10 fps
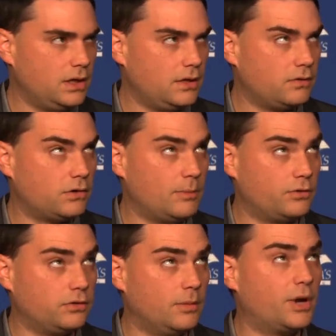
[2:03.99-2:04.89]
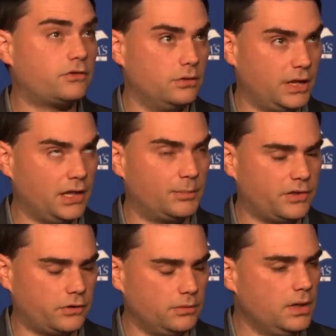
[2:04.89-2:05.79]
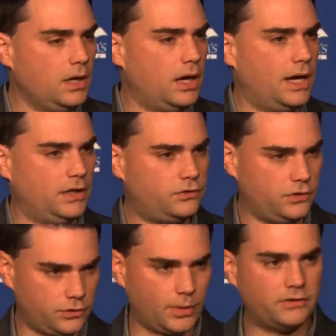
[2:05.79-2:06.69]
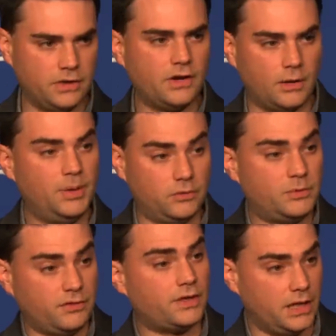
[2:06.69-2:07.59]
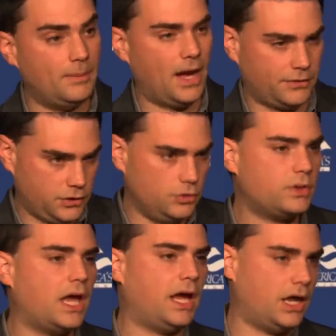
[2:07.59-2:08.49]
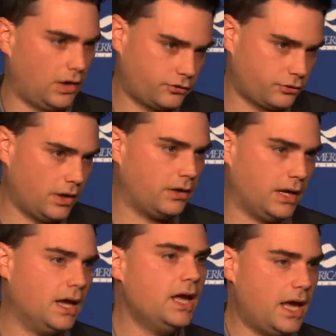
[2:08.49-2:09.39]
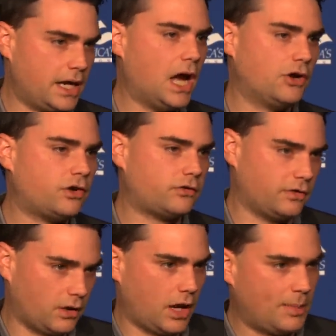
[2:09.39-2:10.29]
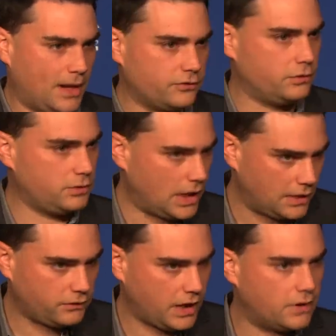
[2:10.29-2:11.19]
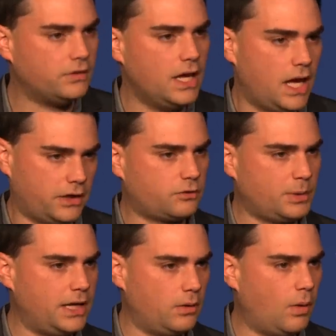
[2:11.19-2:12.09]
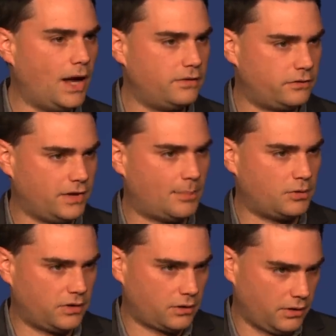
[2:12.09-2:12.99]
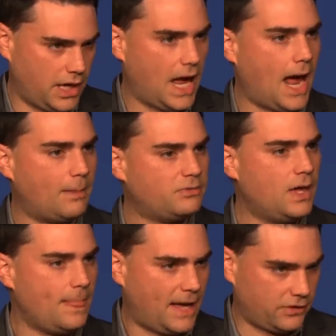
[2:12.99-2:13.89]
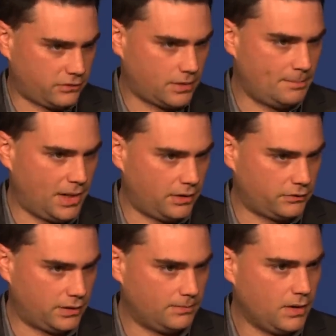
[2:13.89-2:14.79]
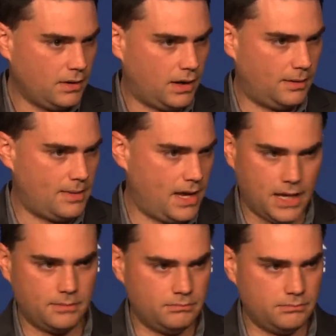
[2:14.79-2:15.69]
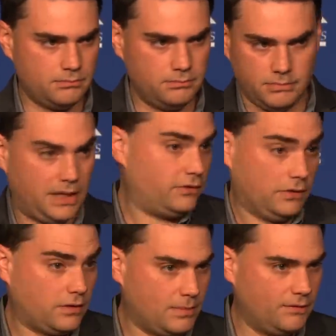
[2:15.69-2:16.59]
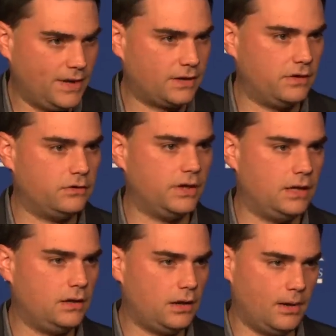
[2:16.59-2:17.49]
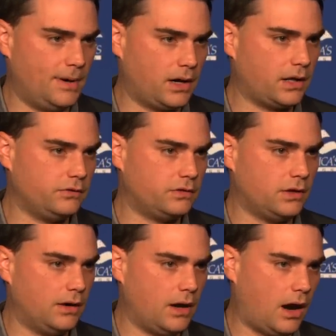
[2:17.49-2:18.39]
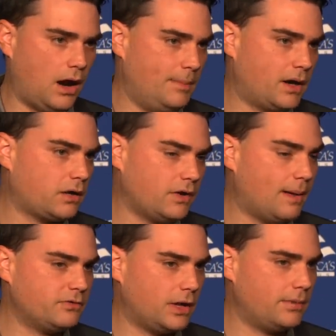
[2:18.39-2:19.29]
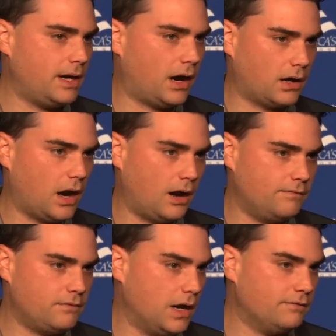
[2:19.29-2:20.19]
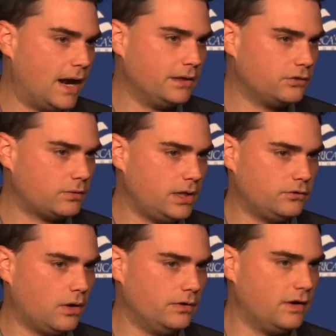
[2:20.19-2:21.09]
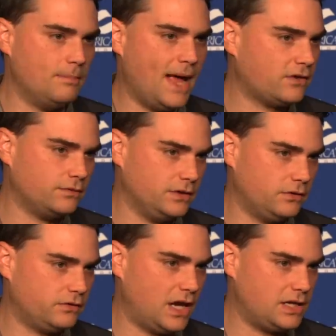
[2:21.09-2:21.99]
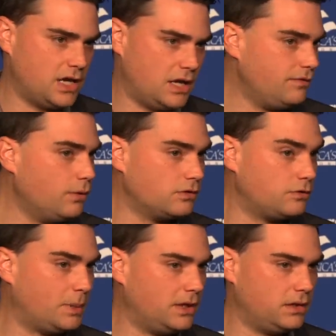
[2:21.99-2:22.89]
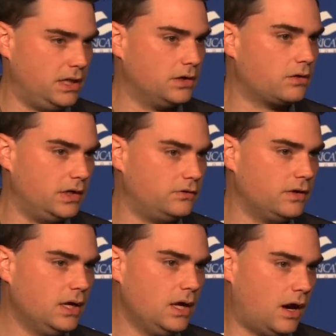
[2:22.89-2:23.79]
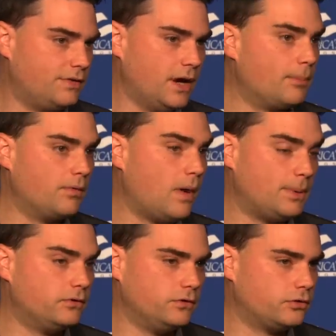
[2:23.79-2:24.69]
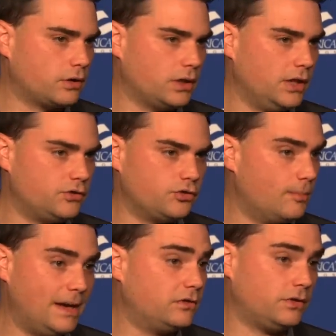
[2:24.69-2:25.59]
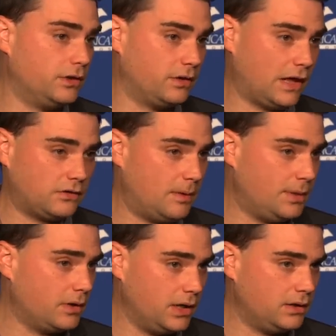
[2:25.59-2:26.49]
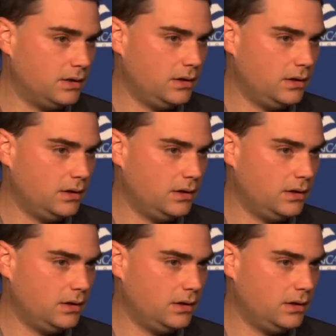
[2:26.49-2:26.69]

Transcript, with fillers: I think her name was Libresco, Leah Libresco. Uh, and she, she writes an entire piece specifically about the UK and Australia and contrasting their gun policy with the United States and explaining why this is not particularly apt as a comparison. Um, and it isn't. I mean, the fact is that America's, gun, uh, America's homicide rate, our, our, gun violence rate, has gone down massively since 1994, despite the increase of the number of weapons in circulation tremendously during that same period.